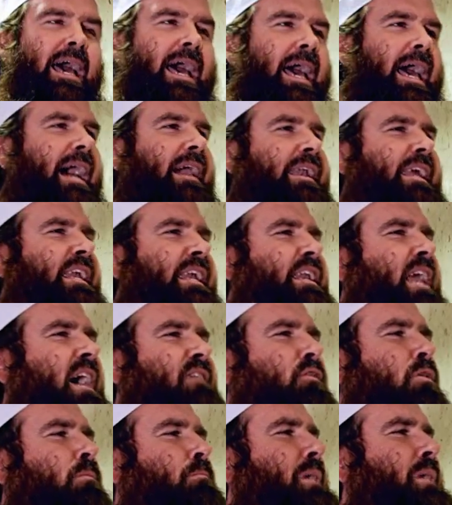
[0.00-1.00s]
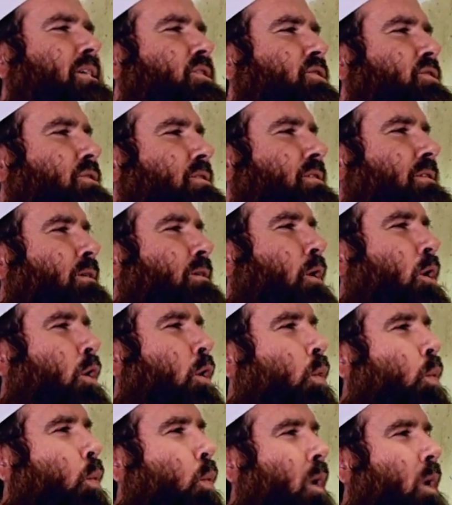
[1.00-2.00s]
And he never missed
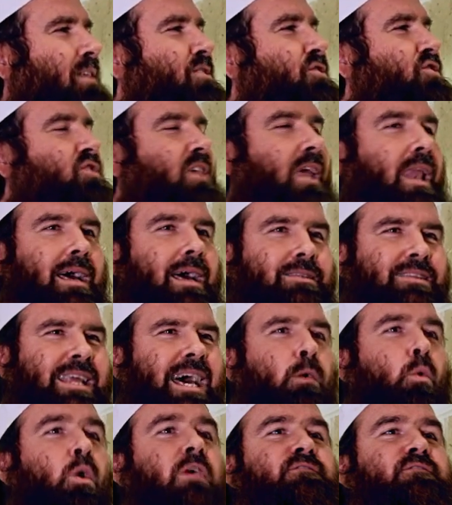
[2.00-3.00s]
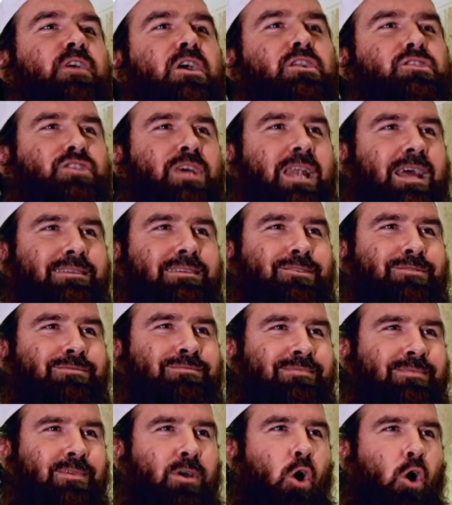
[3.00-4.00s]
one salat, not one fard salat.
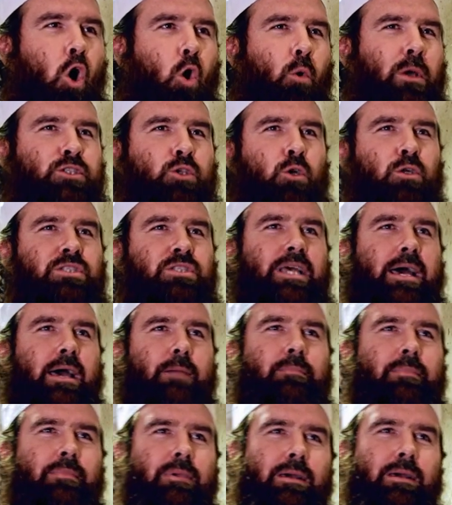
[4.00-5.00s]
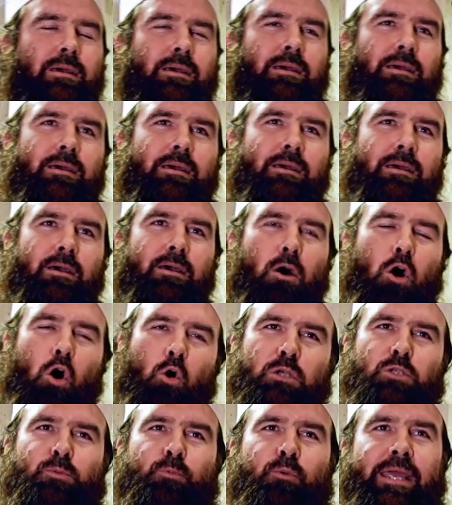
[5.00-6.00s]
Always on time.
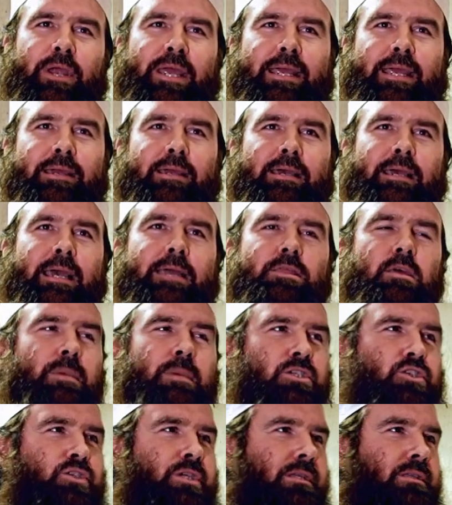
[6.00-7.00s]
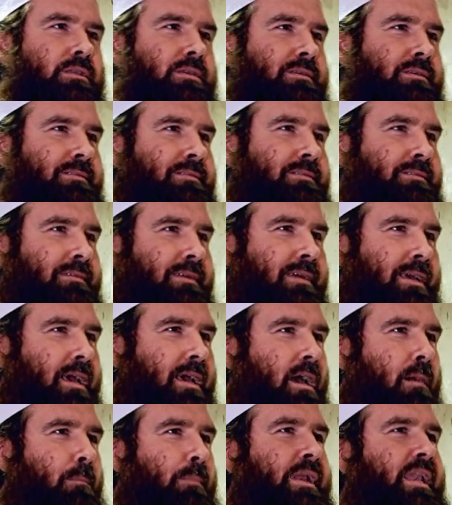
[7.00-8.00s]
Always praying in the masjid.
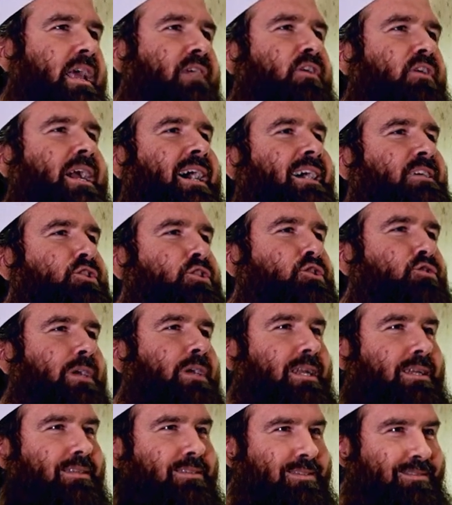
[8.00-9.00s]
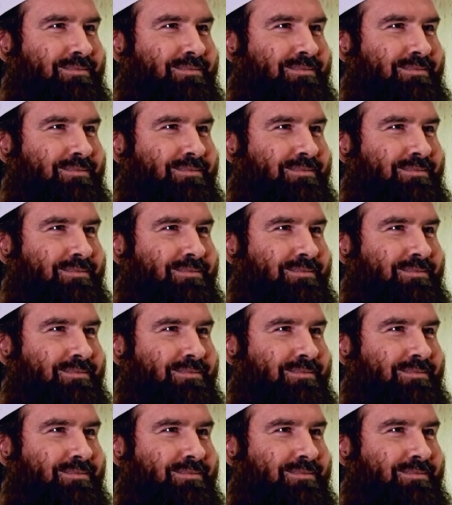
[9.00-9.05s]
But never concentrated.